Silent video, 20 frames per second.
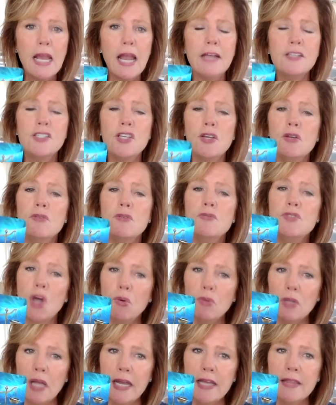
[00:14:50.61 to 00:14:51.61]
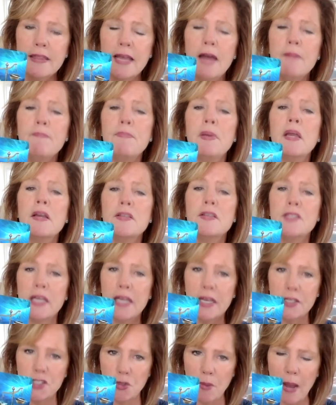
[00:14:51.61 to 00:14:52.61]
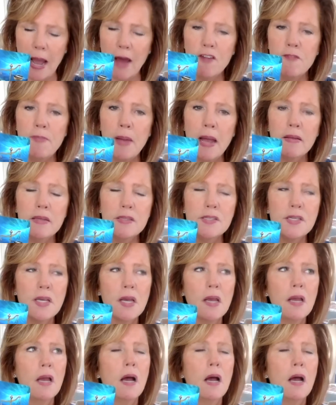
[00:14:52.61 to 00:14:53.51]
And so you don't like that because it gets you out of balance.